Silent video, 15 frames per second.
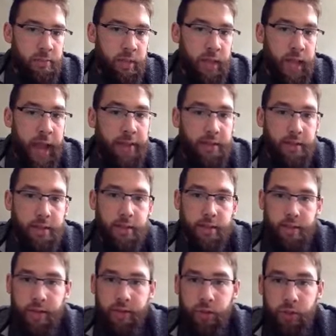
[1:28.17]
lasted
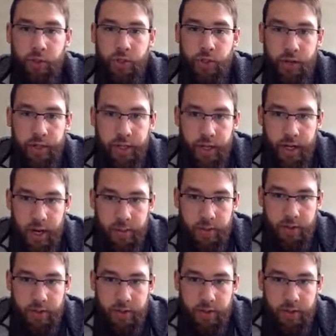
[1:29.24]
in evolutionary time.